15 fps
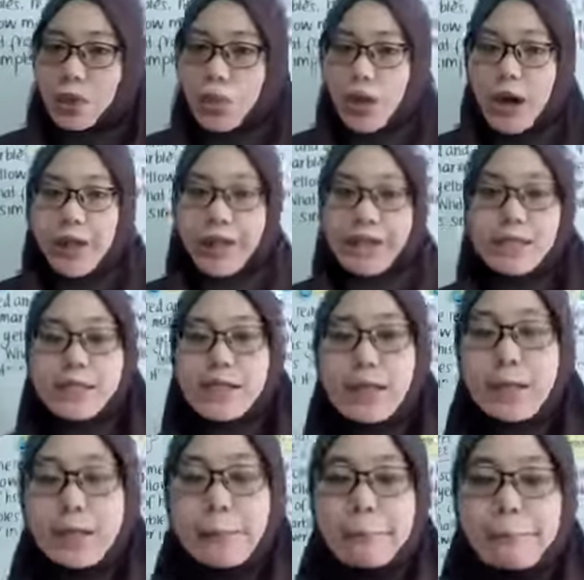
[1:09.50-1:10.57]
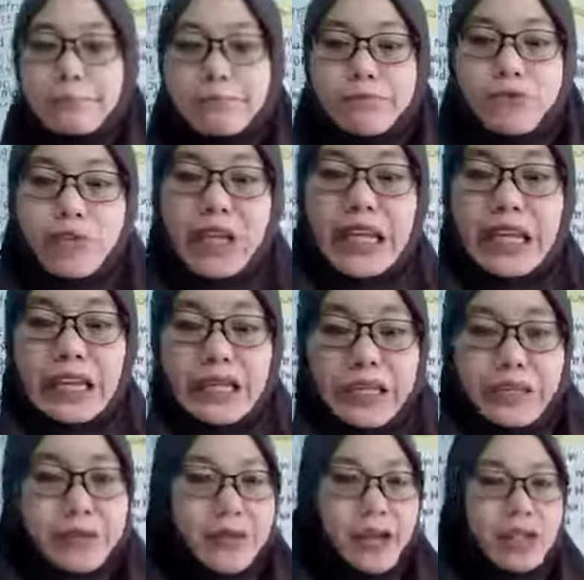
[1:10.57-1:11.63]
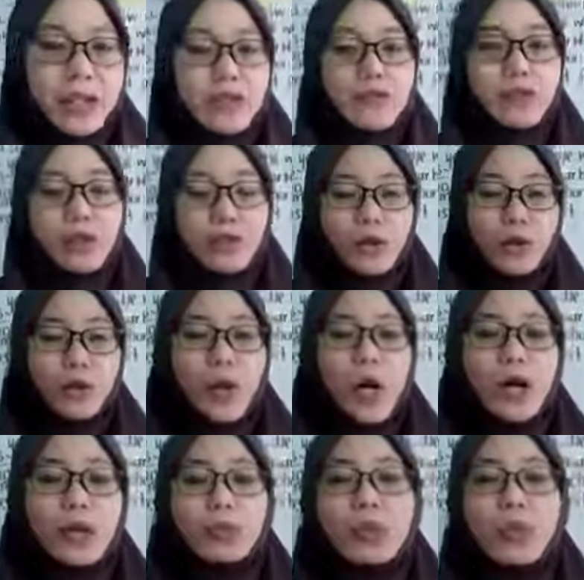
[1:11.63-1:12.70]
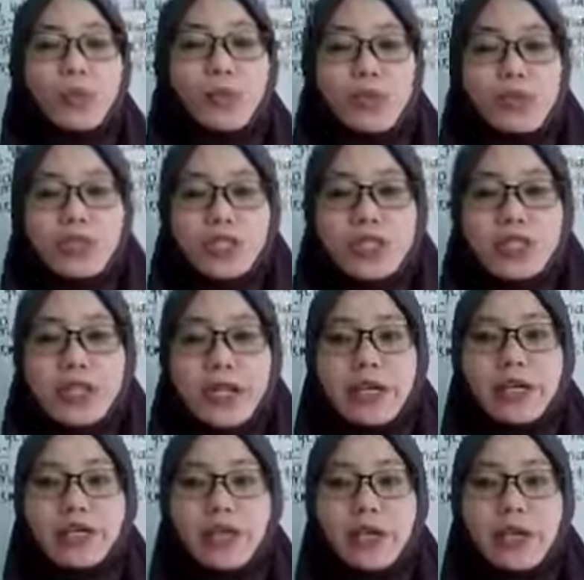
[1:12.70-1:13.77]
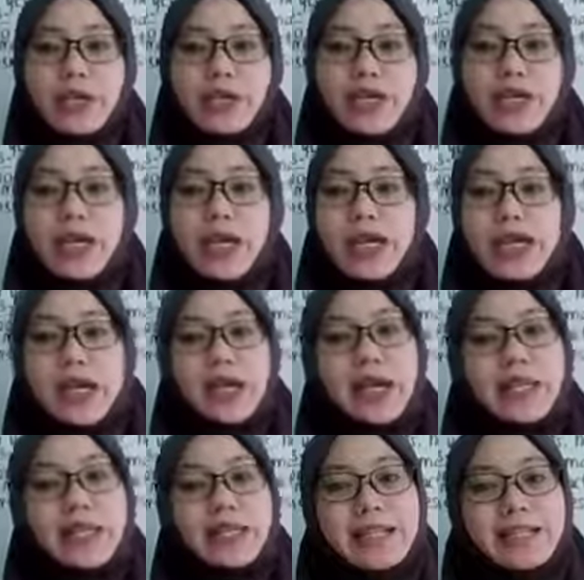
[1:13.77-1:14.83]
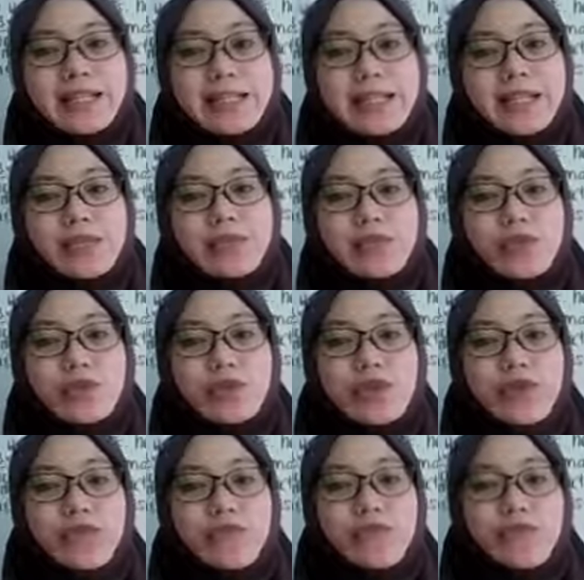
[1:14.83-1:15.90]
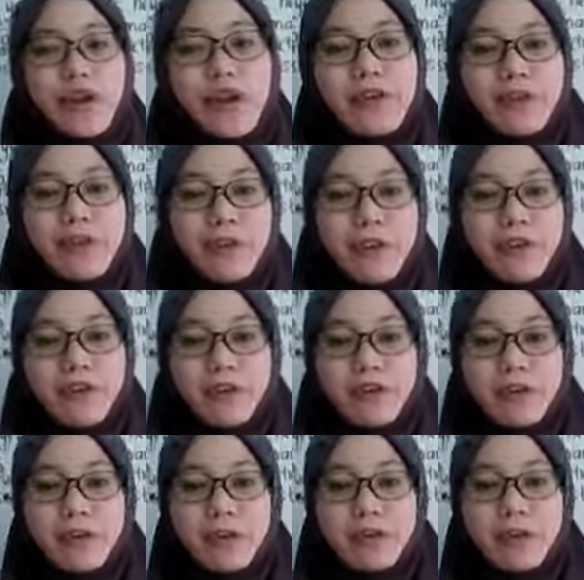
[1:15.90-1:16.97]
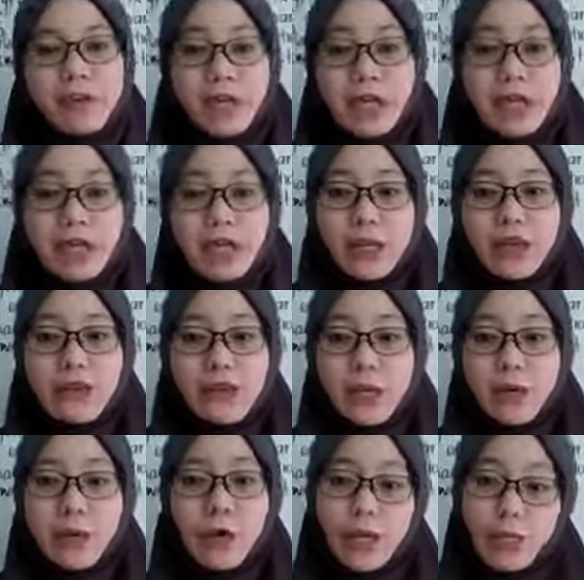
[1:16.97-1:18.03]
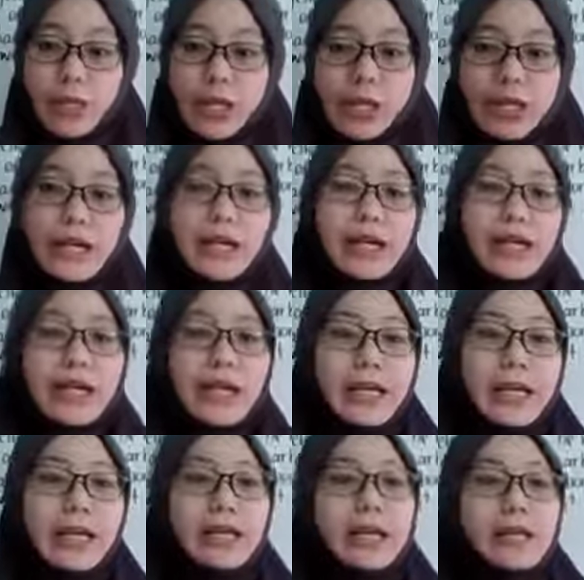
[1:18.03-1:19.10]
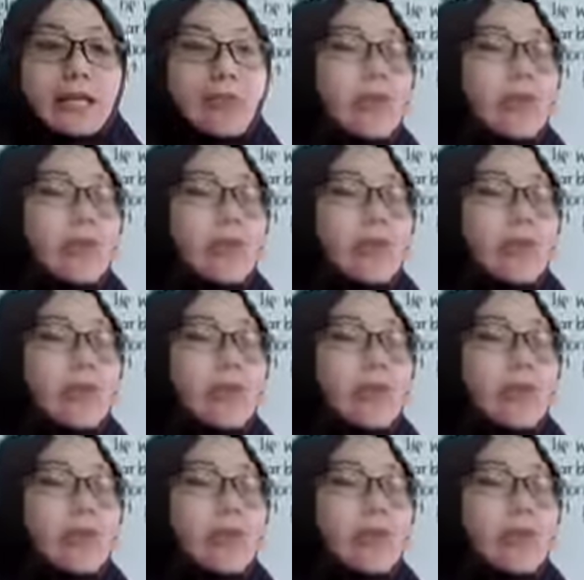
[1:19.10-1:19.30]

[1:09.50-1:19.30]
quite tricky, right? If you do not know how to approach this kind of question, and this is usually very familiar or very popular in the